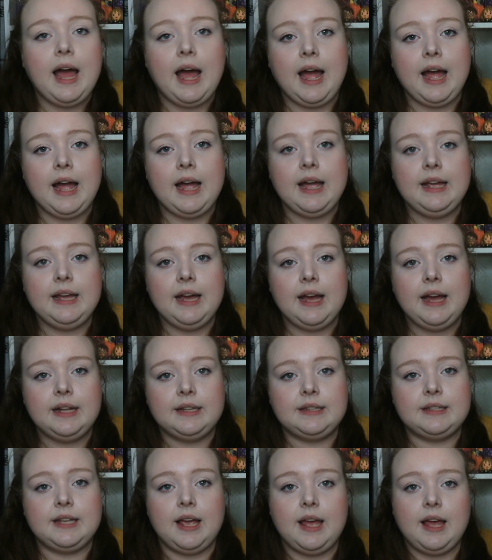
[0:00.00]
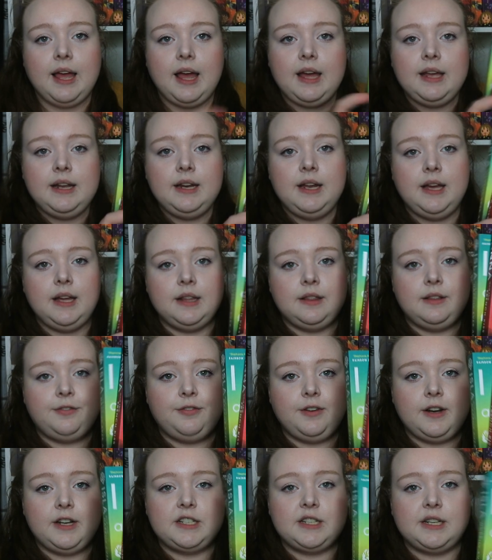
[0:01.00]
I got Anna and the
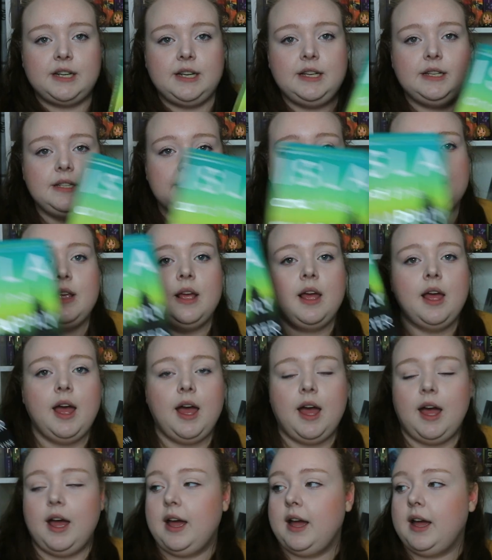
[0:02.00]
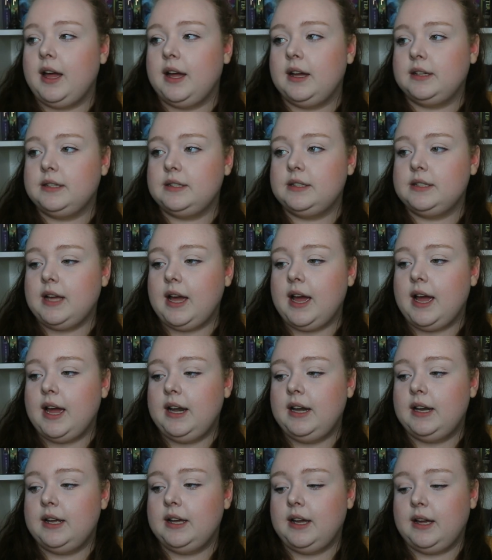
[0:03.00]
French Kiss and
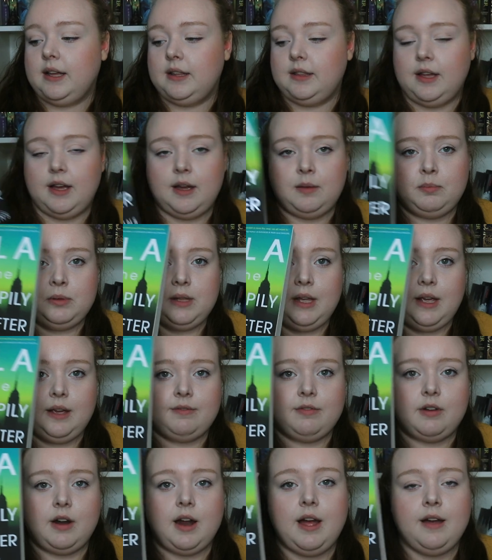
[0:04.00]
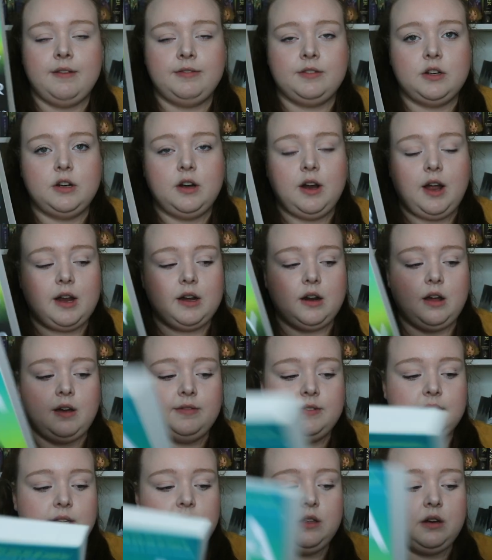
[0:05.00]
Isla and the Happily Ever After, and
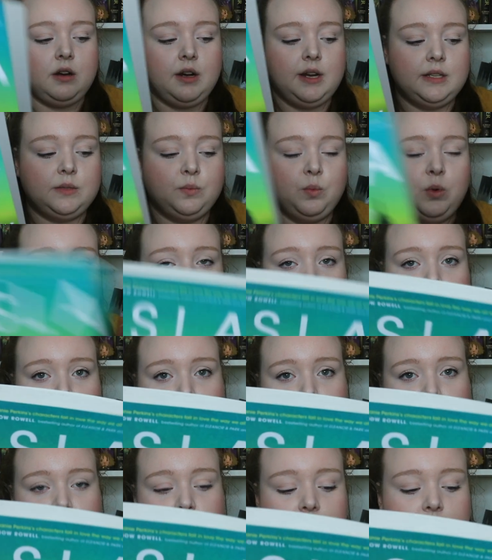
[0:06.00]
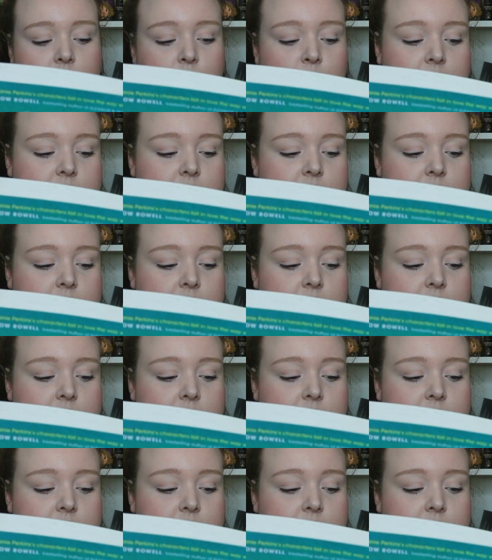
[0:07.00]
obviously there is one in between,